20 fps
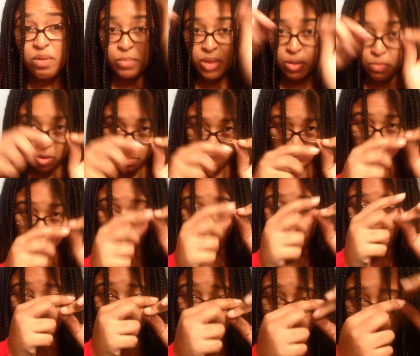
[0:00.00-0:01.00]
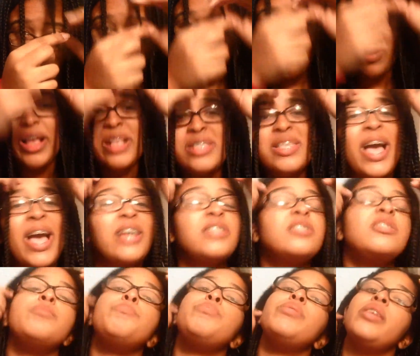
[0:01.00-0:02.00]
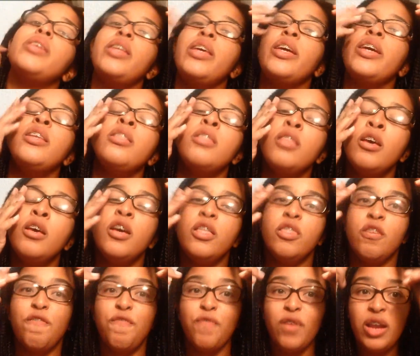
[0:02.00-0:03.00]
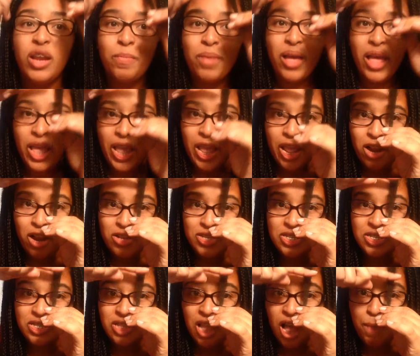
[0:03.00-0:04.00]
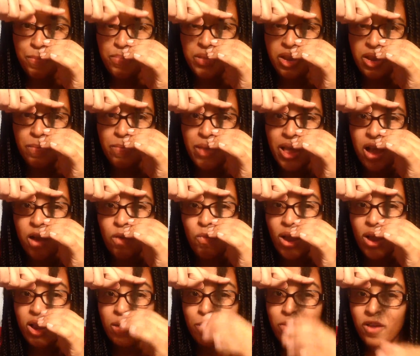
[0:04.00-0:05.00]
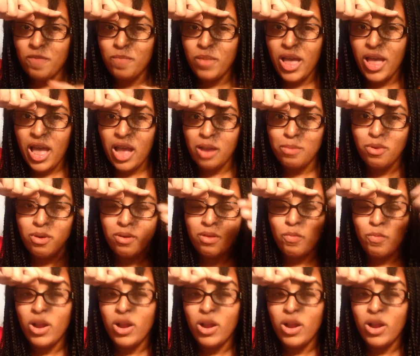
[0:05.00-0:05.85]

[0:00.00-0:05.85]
I remember before I got these braids actually put in, the front of my hair stopped at about right above my